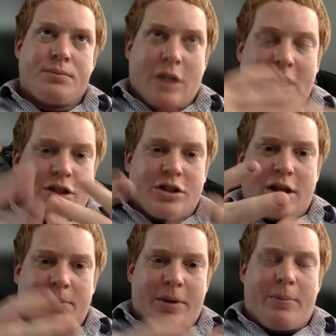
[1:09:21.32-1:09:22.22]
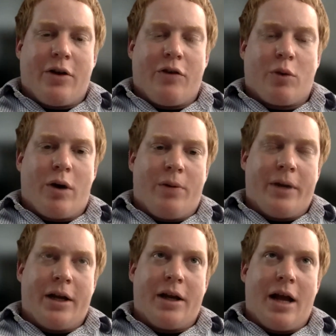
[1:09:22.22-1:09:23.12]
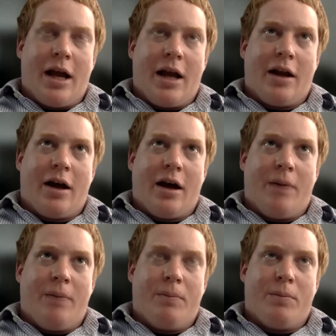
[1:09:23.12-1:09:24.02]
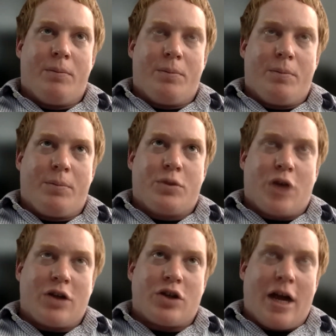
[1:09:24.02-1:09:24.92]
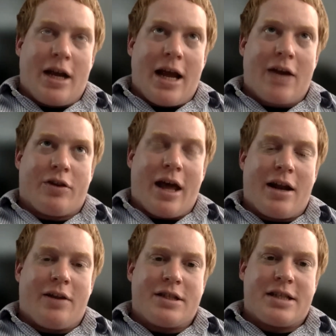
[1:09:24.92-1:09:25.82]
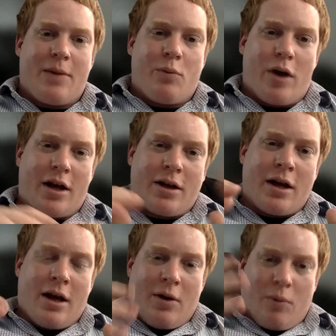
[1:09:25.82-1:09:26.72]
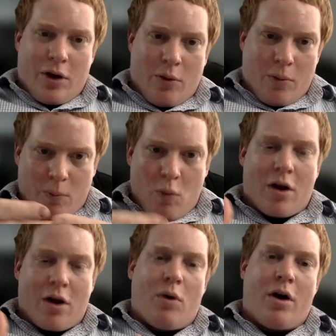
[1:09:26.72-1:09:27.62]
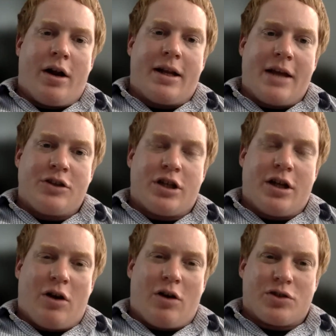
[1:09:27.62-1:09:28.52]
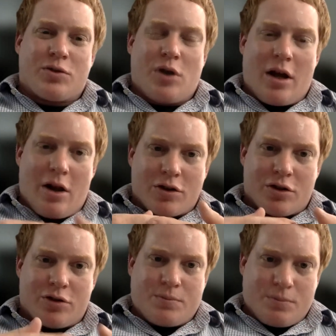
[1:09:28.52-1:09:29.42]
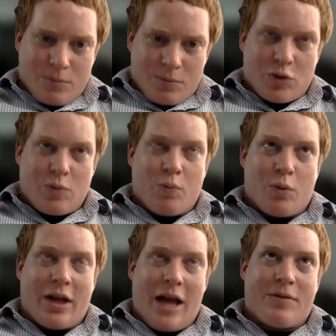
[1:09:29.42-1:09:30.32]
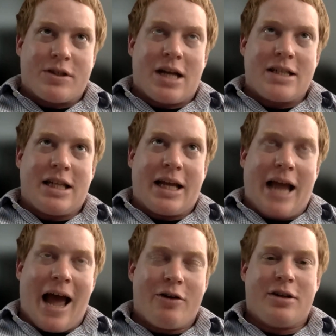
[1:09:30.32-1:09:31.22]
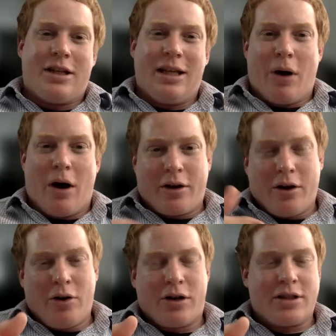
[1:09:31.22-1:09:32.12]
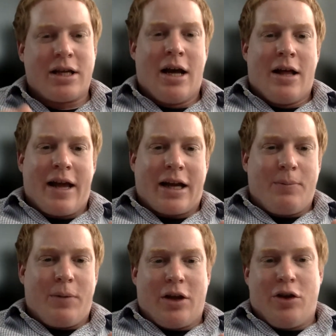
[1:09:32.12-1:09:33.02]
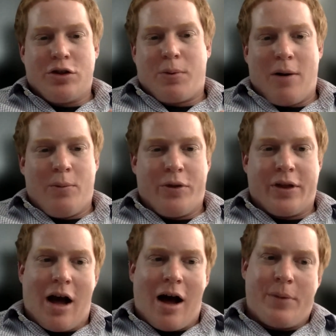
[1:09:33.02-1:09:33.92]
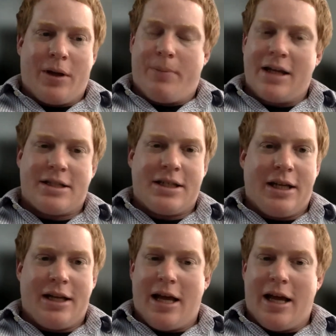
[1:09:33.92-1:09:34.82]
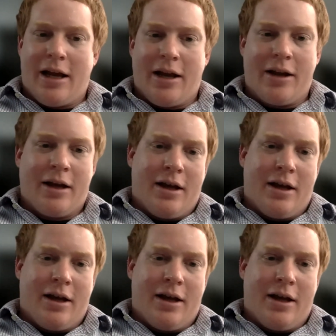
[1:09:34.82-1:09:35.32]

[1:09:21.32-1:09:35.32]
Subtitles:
it just can be a bit overwhelming, and trying to handle that in the same way, one-on-one attention, also really emphasizing like how to debug code, because that can be a huge problem with the copy and pasting, and